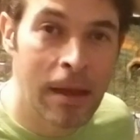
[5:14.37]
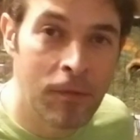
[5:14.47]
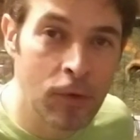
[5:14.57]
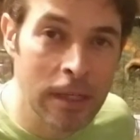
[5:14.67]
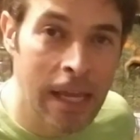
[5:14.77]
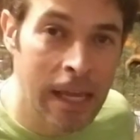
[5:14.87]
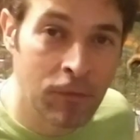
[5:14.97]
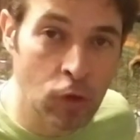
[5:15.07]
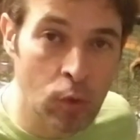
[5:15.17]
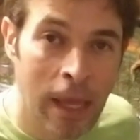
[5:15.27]
every day
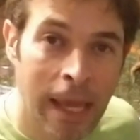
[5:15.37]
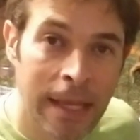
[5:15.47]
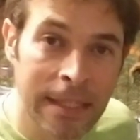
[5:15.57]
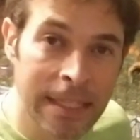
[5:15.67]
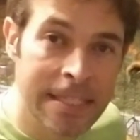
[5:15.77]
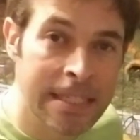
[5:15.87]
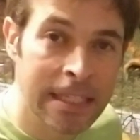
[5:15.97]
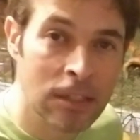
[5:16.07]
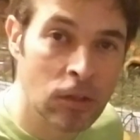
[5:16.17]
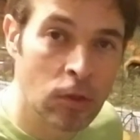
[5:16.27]
if you can,
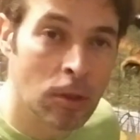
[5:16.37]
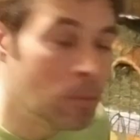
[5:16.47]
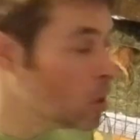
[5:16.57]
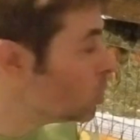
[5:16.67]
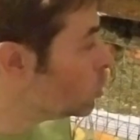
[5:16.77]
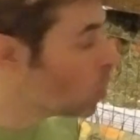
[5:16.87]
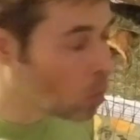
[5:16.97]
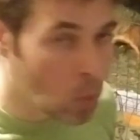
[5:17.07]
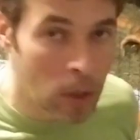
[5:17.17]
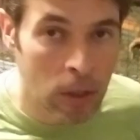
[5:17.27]
listening to them. You
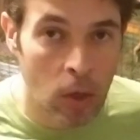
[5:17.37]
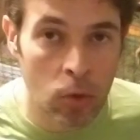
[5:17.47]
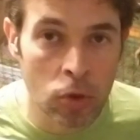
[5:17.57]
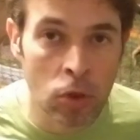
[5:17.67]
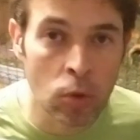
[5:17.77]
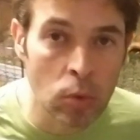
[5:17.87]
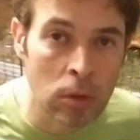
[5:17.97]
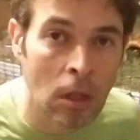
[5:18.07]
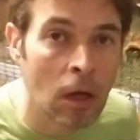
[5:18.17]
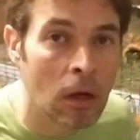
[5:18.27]
don't want to go too
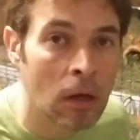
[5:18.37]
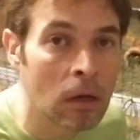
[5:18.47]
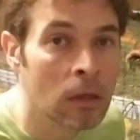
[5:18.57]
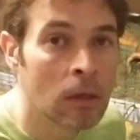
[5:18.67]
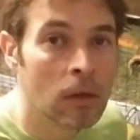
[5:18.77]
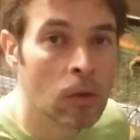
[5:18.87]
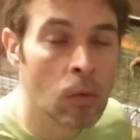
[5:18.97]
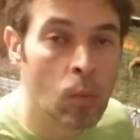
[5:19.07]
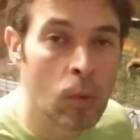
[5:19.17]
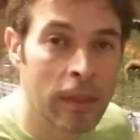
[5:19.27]
long
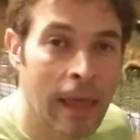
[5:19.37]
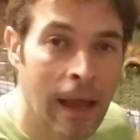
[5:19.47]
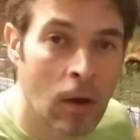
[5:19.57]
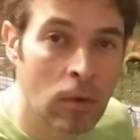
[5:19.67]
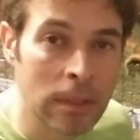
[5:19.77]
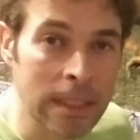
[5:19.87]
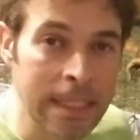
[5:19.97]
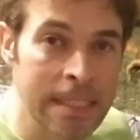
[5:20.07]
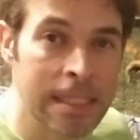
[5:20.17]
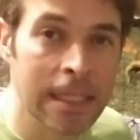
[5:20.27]
without
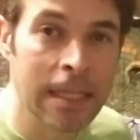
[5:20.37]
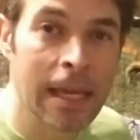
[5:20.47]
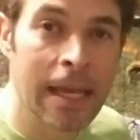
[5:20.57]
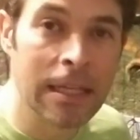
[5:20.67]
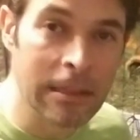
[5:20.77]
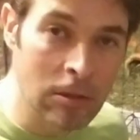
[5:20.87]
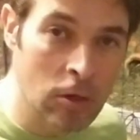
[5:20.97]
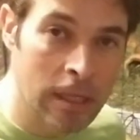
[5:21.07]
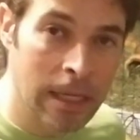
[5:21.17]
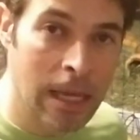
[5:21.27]
listening and
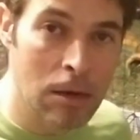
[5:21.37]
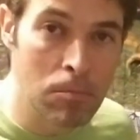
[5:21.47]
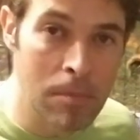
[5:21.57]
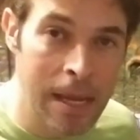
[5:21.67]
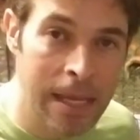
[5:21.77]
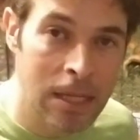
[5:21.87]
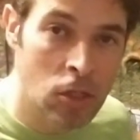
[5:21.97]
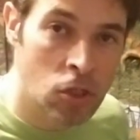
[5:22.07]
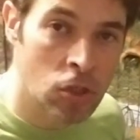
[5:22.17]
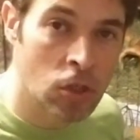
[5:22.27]
looking and making
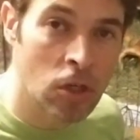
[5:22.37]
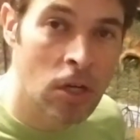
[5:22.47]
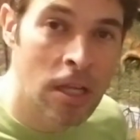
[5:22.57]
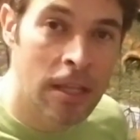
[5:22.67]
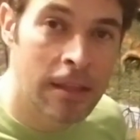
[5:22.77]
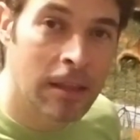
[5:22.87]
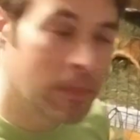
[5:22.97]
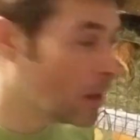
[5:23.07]
sure that